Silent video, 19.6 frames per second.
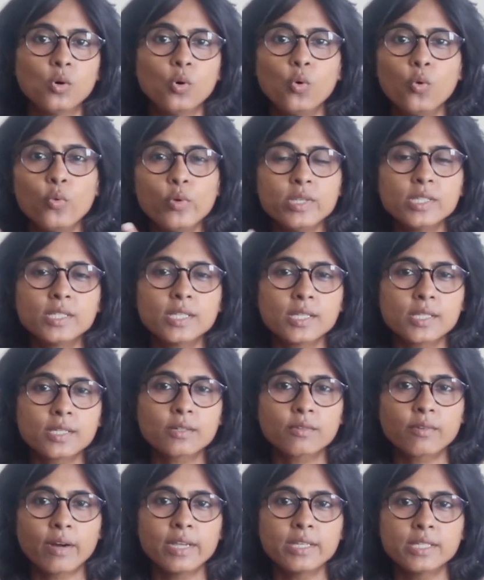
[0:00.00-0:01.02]
Who is this
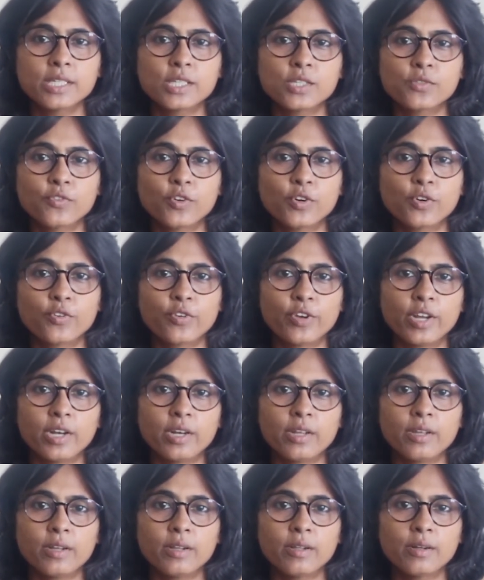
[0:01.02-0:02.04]
crisis for
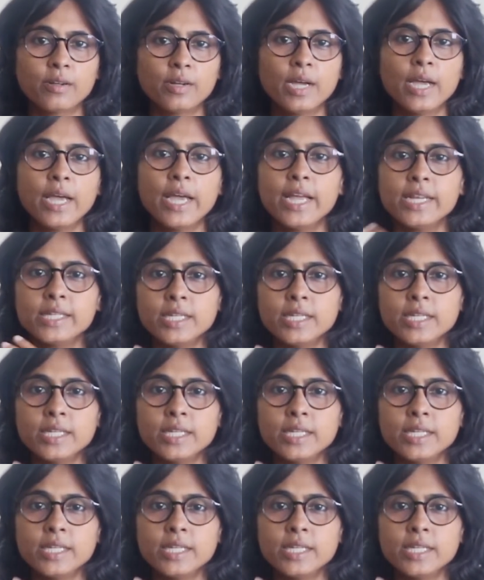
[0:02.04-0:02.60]
really? It